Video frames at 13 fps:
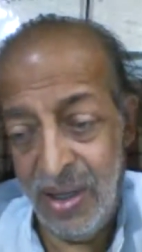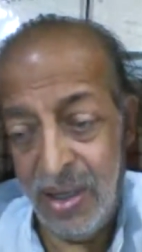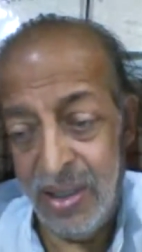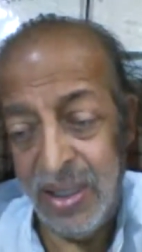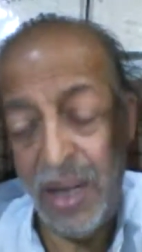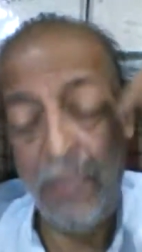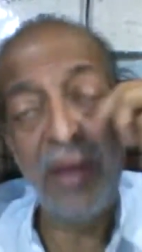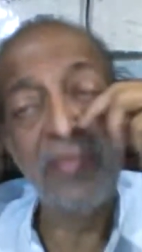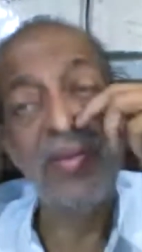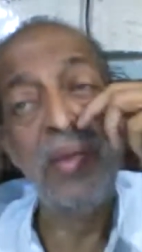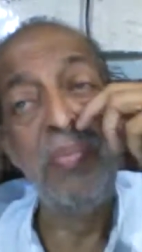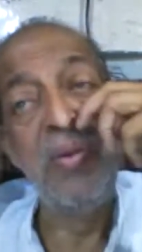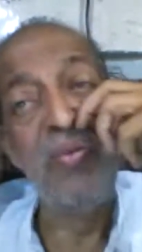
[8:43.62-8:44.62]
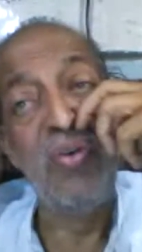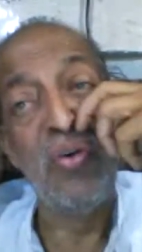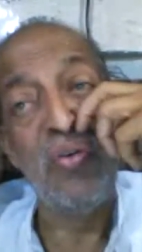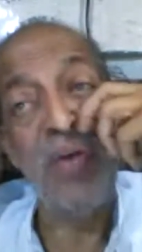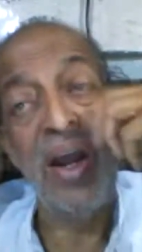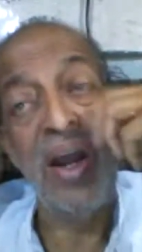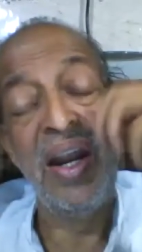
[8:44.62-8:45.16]
A person before
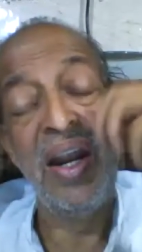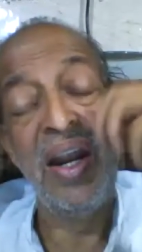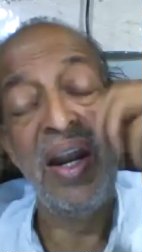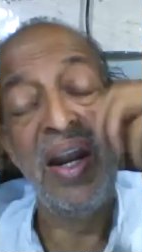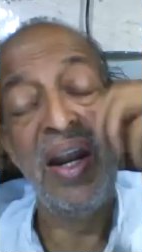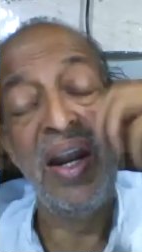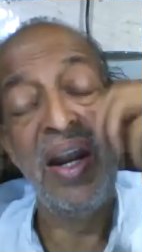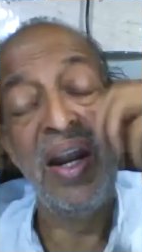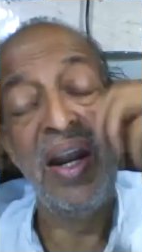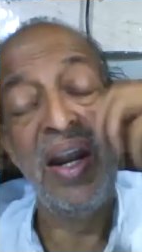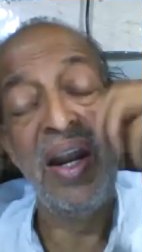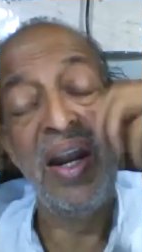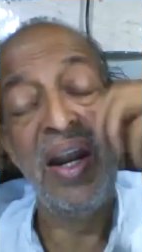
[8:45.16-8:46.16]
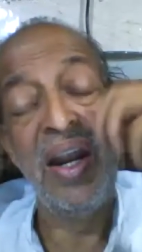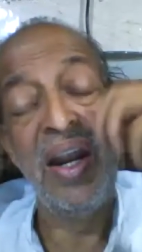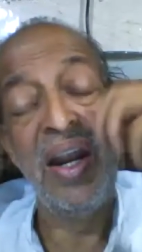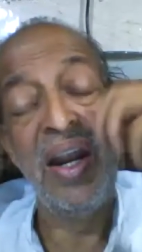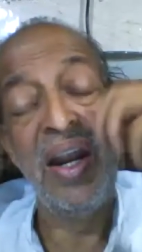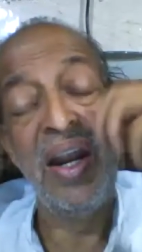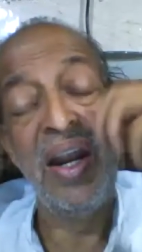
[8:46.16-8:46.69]
500 years
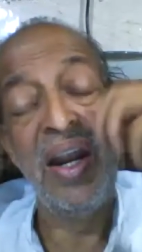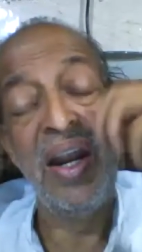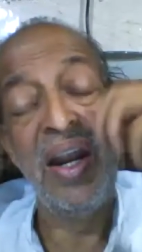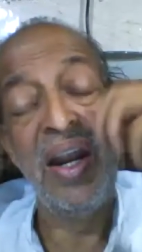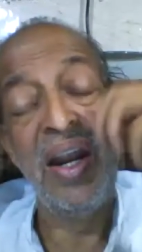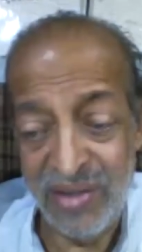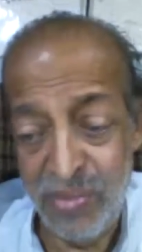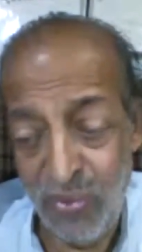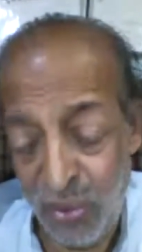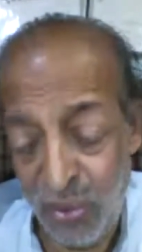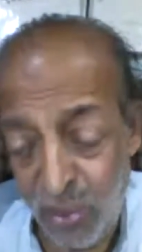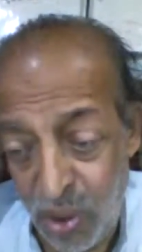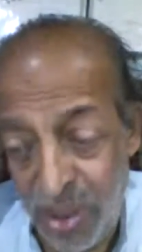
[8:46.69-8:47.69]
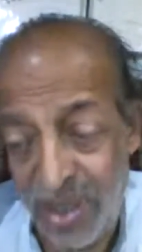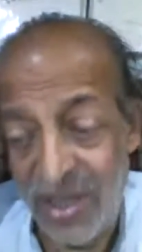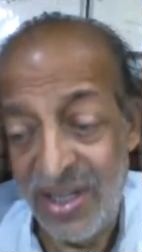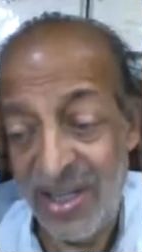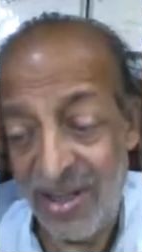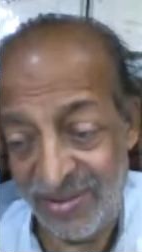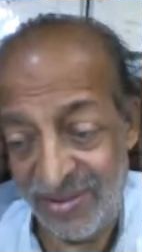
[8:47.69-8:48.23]
and a person before
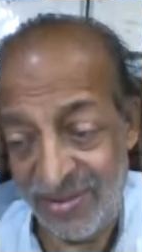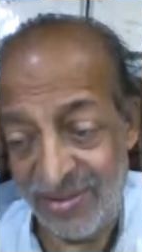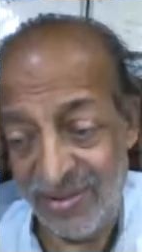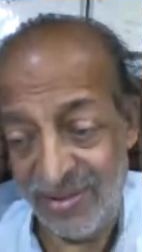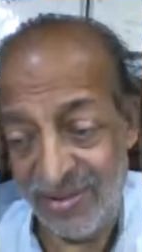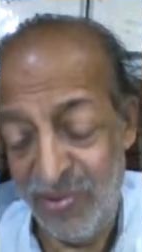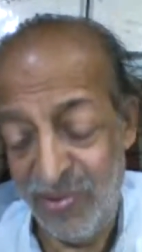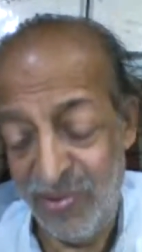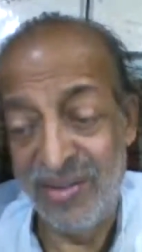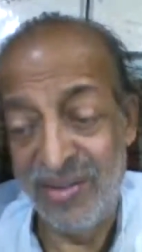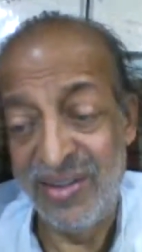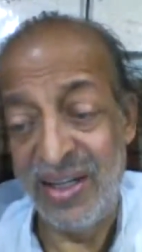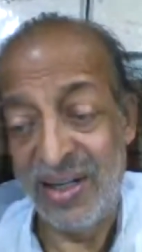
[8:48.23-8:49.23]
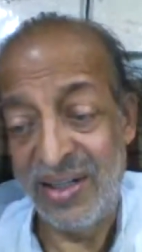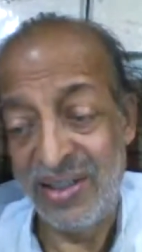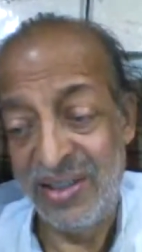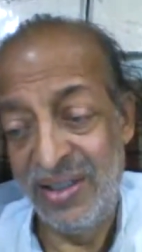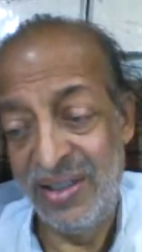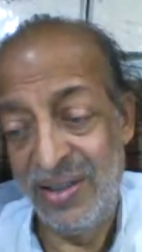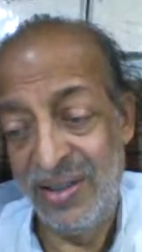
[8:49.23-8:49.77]
200 years, we consider.
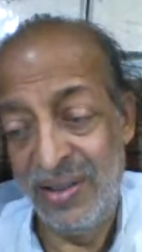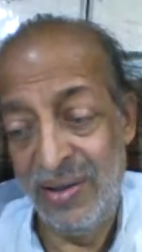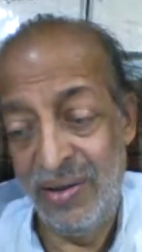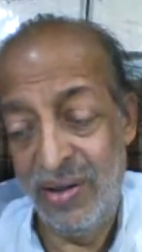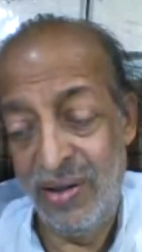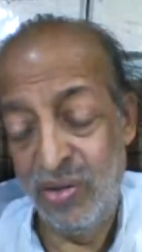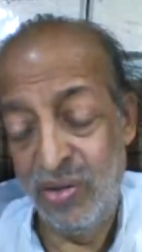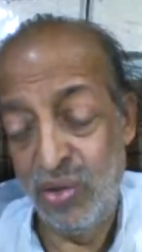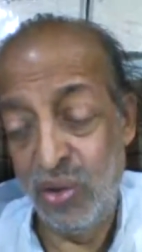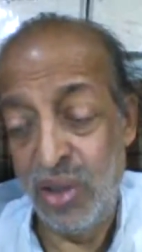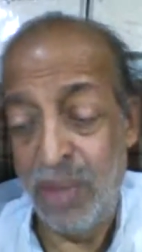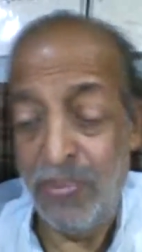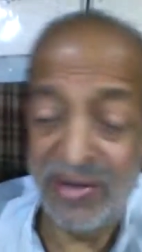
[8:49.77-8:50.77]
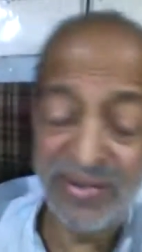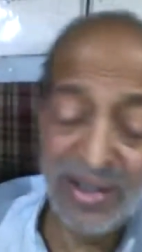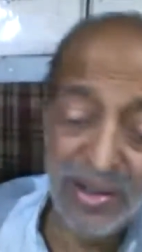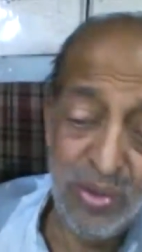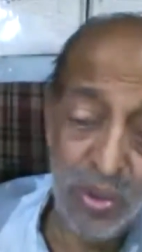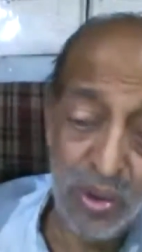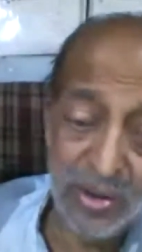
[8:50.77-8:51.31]
So the person
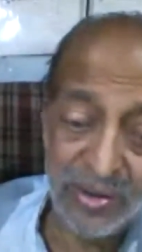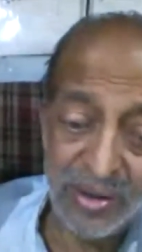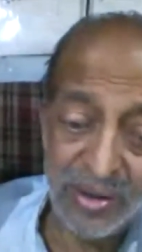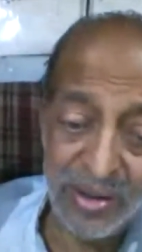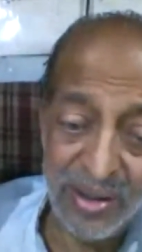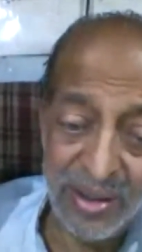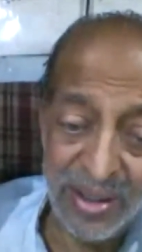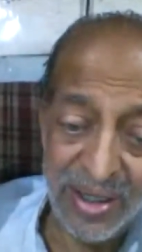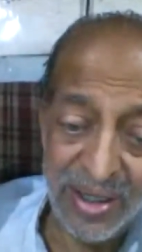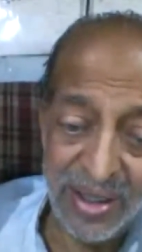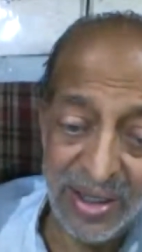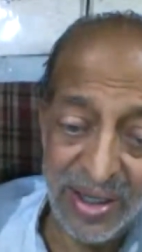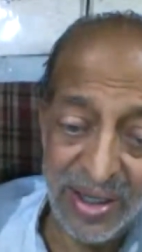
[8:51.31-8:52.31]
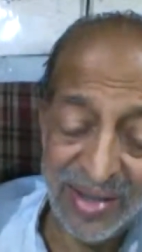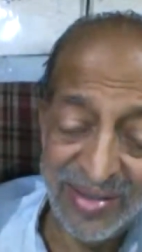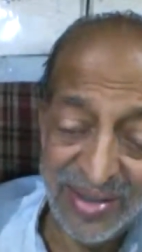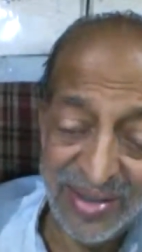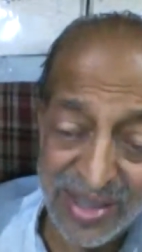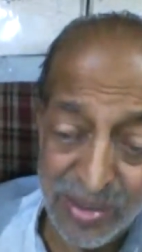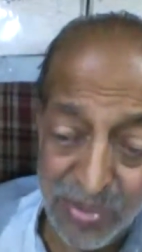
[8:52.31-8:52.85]
who was
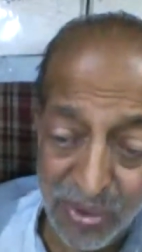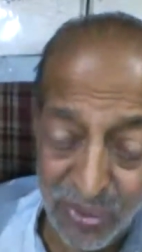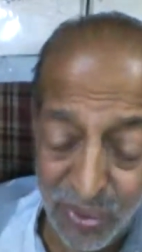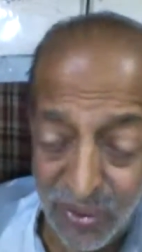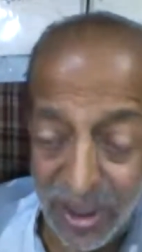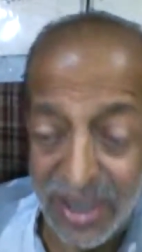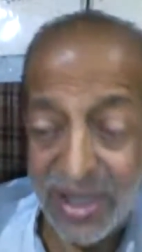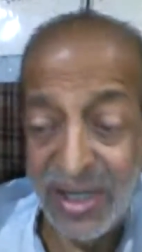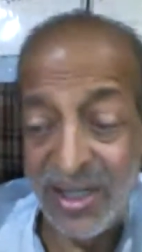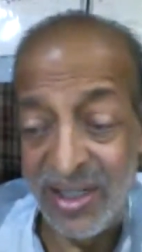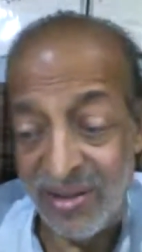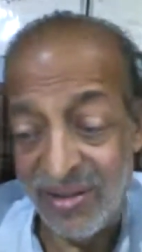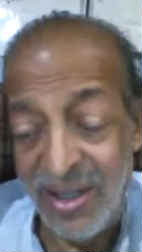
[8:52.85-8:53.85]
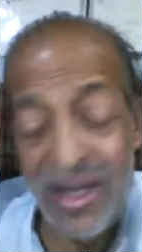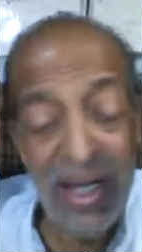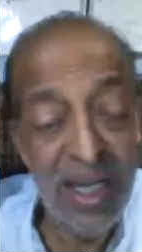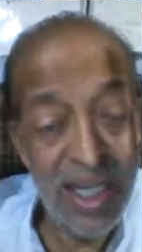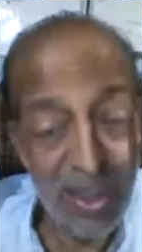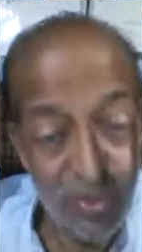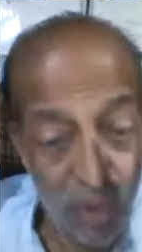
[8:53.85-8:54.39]
existing before 500 years
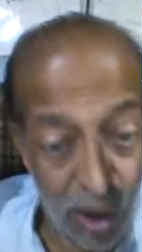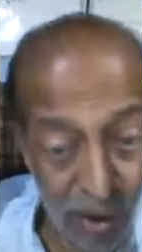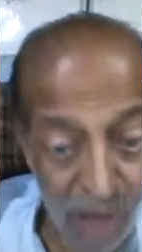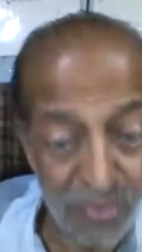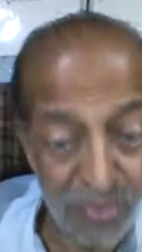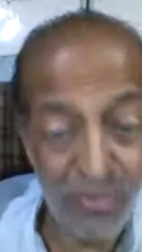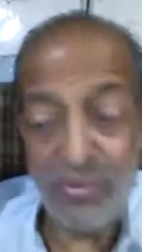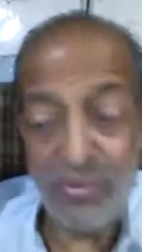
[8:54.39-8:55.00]
is far off.